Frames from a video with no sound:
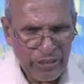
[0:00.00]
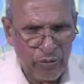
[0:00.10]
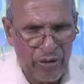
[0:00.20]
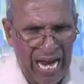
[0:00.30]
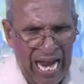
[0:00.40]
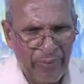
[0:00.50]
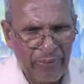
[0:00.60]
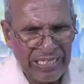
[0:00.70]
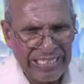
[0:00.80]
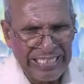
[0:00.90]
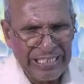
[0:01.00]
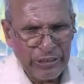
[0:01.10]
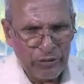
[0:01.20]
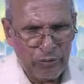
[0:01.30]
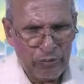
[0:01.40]
you. I will lead
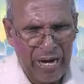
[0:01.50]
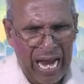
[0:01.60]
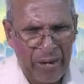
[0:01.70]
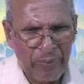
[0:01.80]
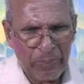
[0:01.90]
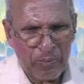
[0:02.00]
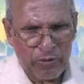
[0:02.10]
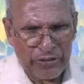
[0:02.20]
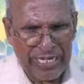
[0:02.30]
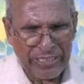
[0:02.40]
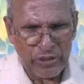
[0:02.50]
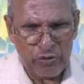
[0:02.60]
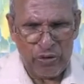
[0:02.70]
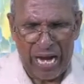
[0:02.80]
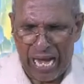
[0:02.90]
you. I will protect
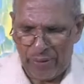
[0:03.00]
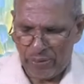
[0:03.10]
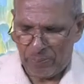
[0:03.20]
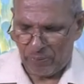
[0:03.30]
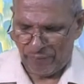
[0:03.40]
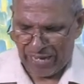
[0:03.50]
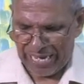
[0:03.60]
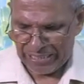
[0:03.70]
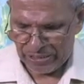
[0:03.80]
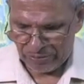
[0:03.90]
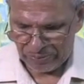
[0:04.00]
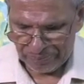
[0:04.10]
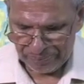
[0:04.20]
you. I will provide you.